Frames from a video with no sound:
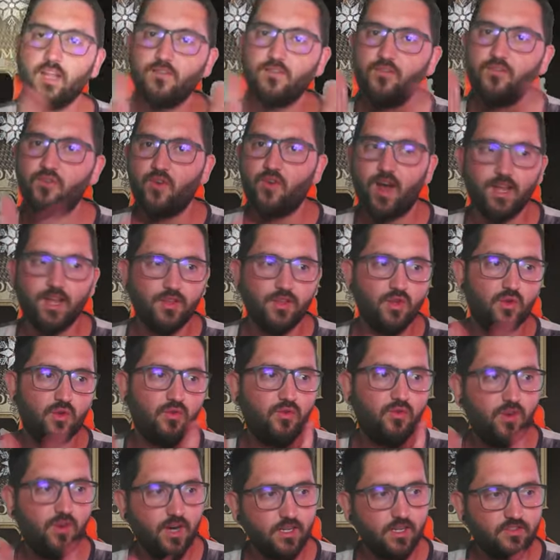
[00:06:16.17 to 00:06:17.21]
and find your
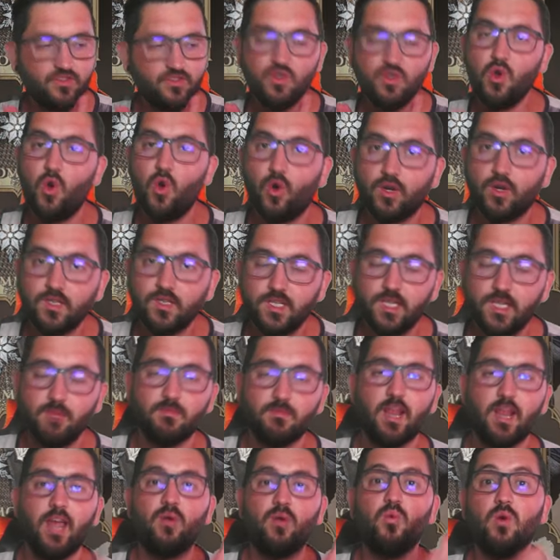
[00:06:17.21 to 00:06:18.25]
first core
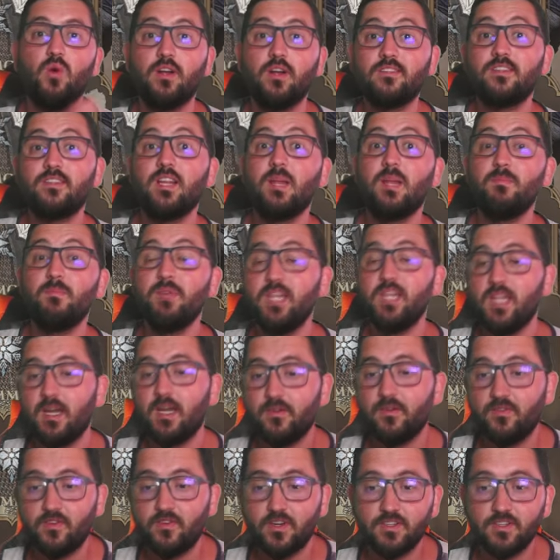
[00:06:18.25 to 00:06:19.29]
team. Like what's gonna be
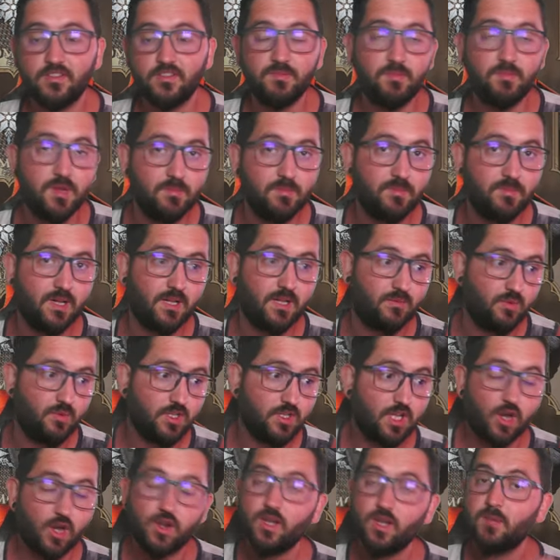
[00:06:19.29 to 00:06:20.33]
the first people,
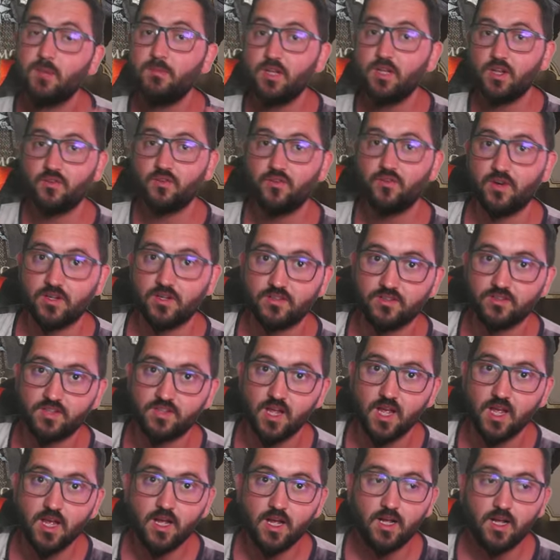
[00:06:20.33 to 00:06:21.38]
what are gonna be the first
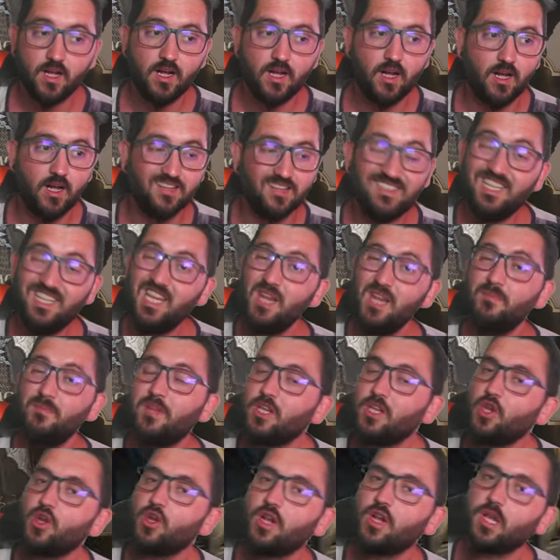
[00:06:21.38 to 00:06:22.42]
uh, team
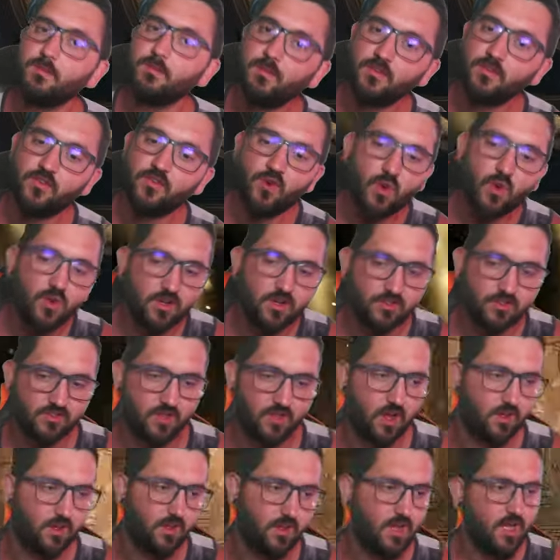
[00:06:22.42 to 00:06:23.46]
that you're going to be focused
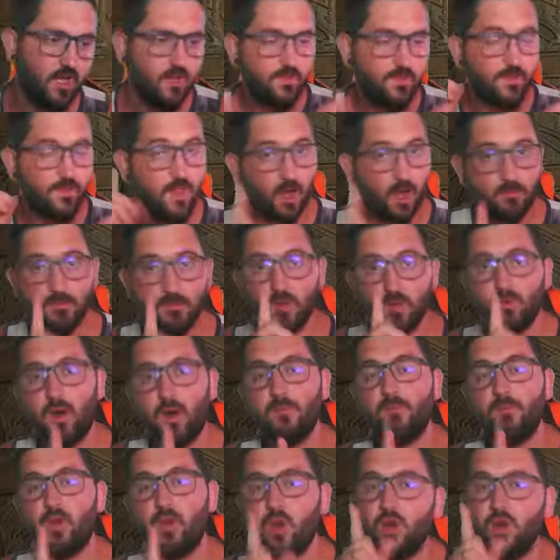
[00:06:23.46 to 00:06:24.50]
on. Number
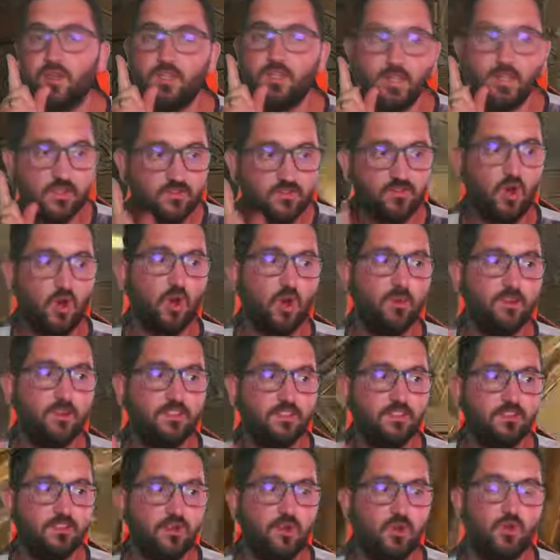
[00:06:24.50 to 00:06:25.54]
one priority, as
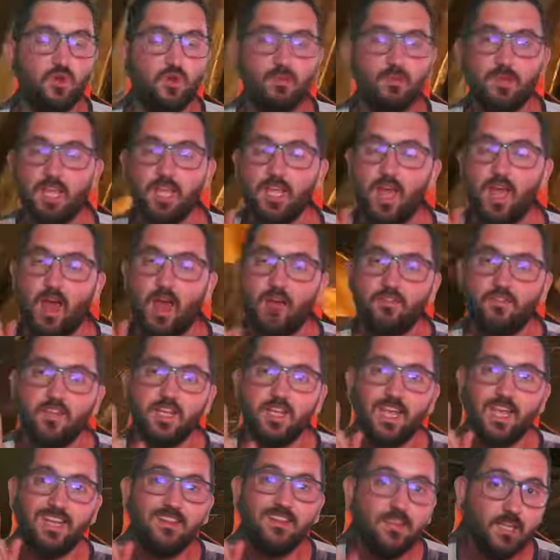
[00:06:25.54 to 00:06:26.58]
always, is going to be
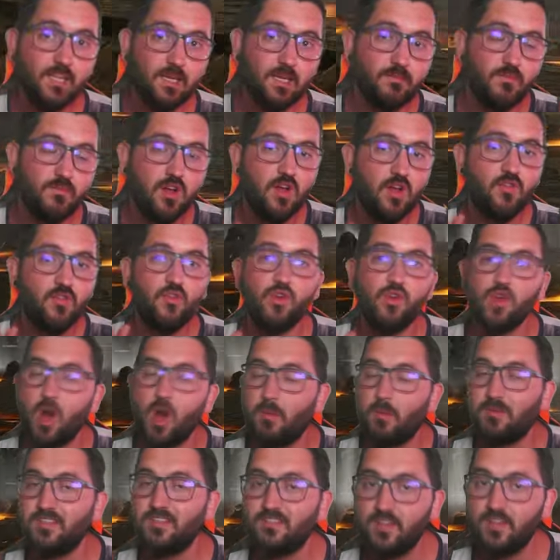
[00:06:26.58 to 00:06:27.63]
having a team for
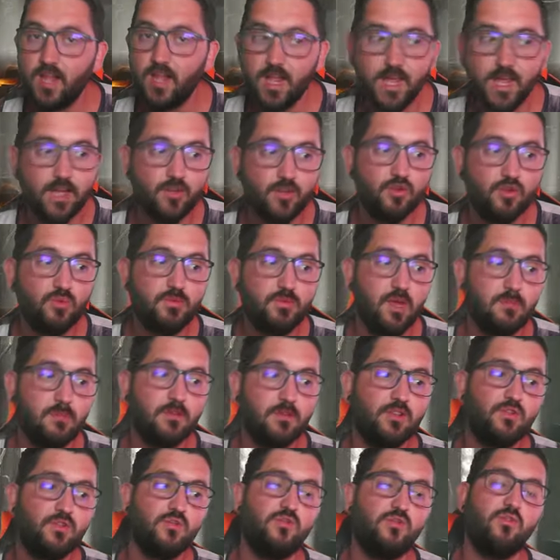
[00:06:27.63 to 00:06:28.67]
Goblin's Lair to be
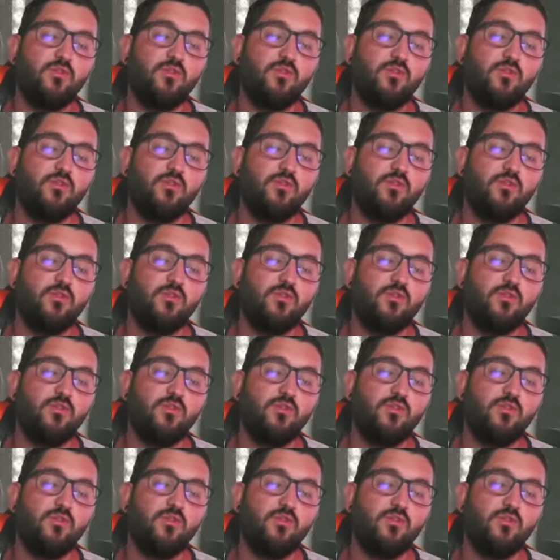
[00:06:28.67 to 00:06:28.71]
able to